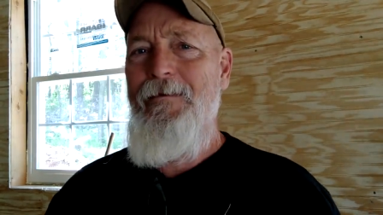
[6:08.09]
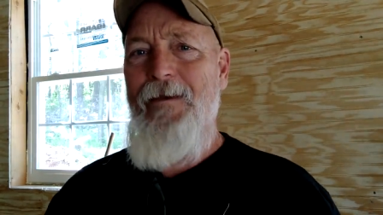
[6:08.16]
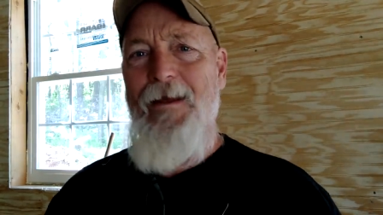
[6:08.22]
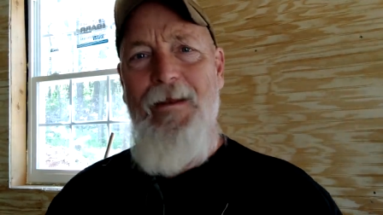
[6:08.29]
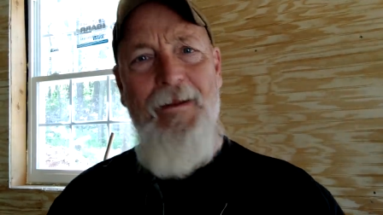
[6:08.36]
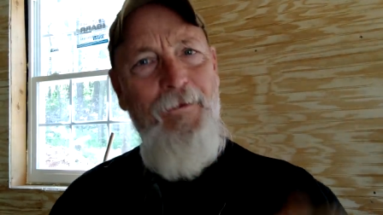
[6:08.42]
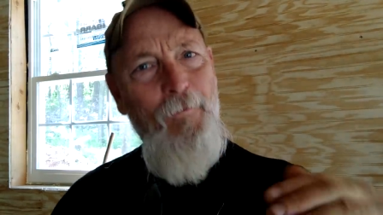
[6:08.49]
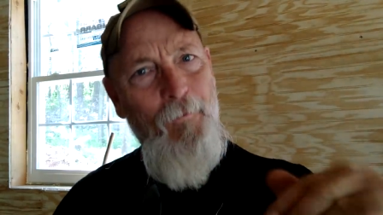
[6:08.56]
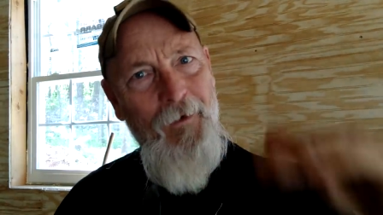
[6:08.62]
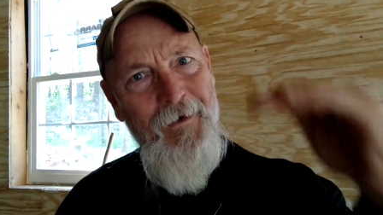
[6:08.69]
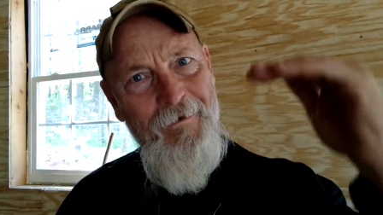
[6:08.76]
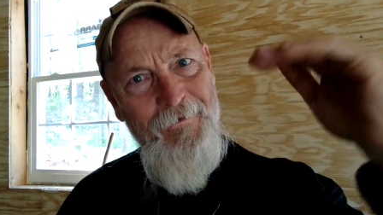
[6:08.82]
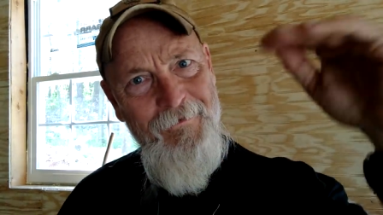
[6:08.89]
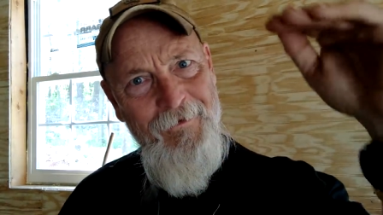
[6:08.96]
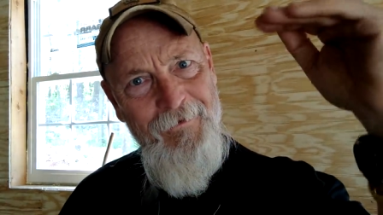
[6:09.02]
And then the
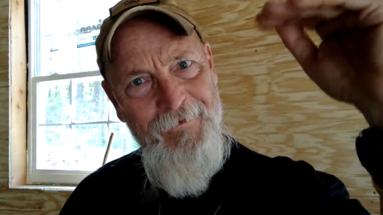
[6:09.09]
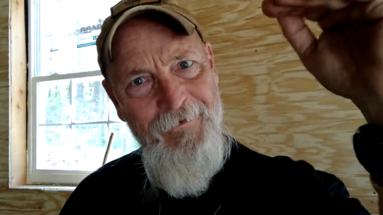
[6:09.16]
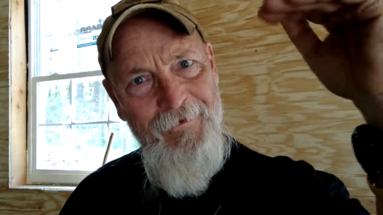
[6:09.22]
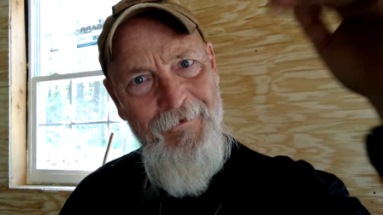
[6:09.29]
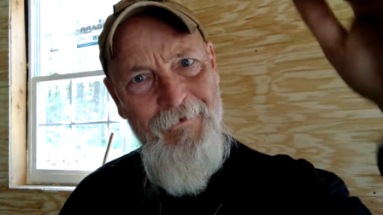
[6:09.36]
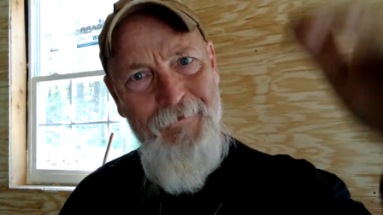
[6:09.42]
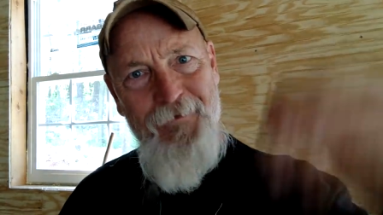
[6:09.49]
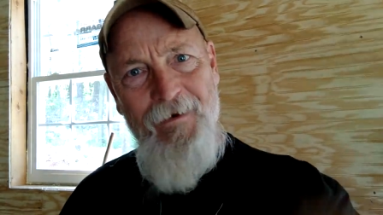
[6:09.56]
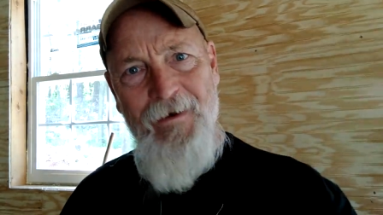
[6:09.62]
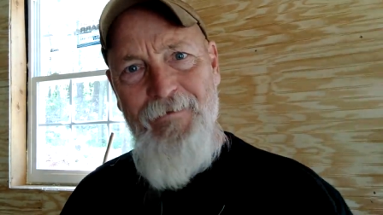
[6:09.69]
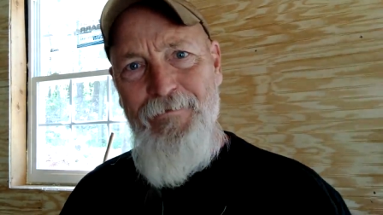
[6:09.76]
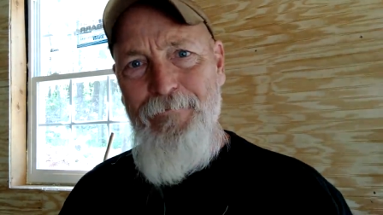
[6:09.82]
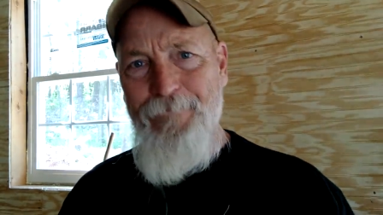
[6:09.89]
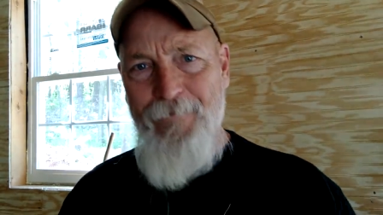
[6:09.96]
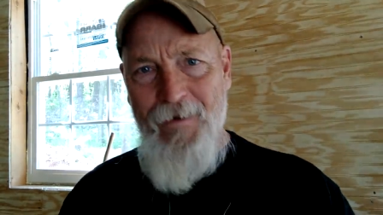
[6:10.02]
waters continue to rise.
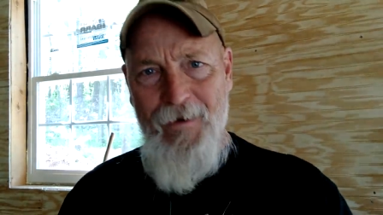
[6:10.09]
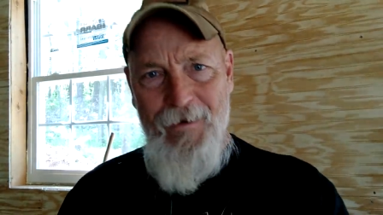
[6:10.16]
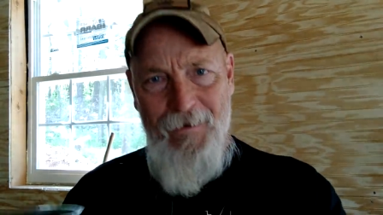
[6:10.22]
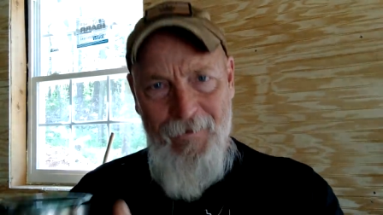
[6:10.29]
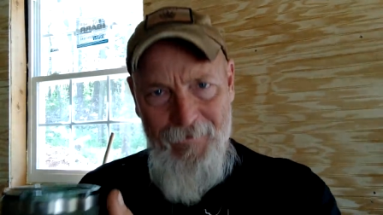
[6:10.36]
And finally,